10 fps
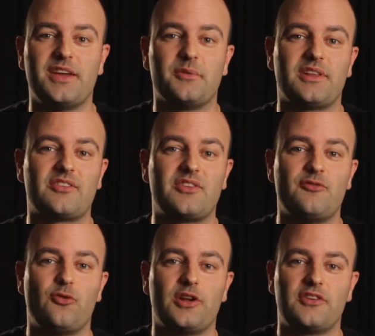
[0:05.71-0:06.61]
here with the
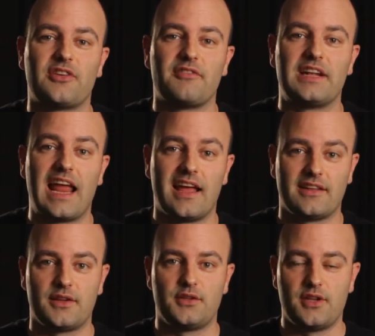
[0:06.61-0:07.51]
C47 and
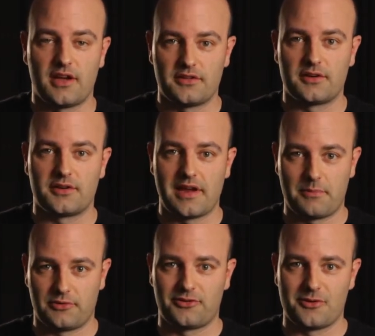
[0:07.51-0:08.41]
another
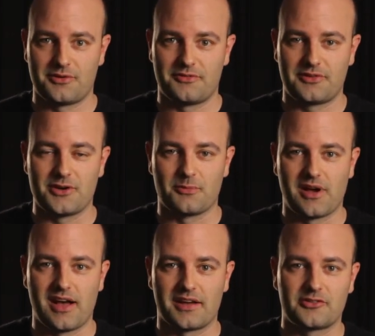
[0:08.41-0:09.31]
episode of
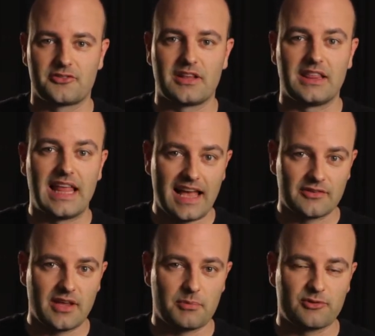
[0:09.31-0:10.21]
Gearbox.
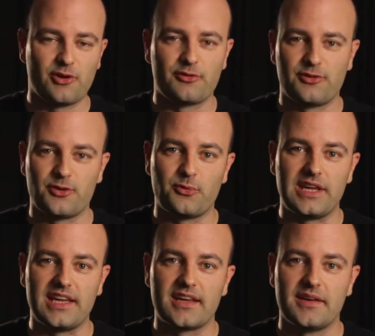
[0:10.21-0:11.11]
Last episode for the
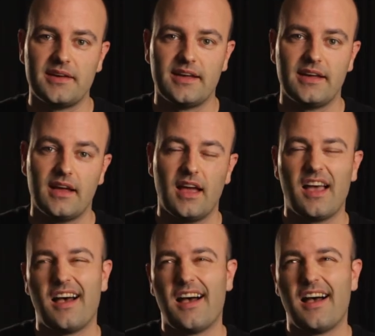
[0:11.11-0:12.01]
week.
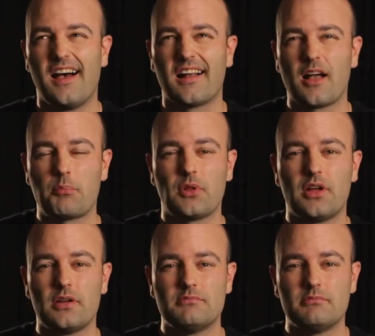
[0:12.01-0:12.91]
A uh, couple
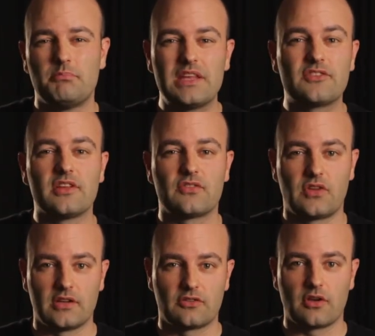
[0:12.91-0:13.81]
of business
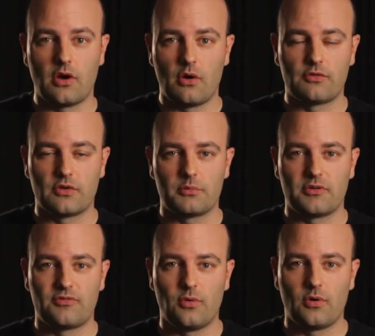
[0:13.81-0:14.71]
things to go over
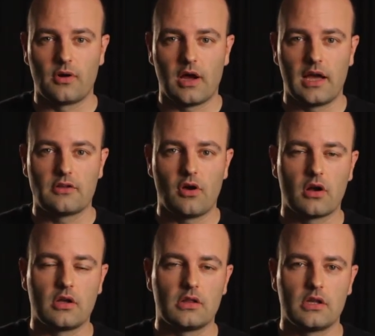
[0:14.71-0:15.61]
before I
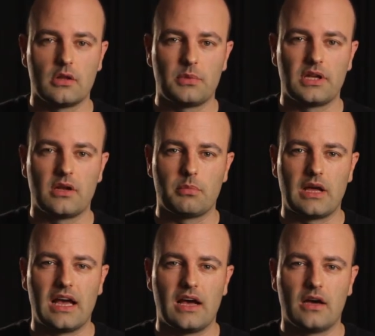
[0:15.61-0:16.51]
talk a little bit
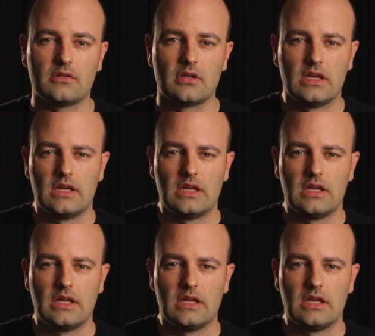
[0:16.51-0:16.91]
about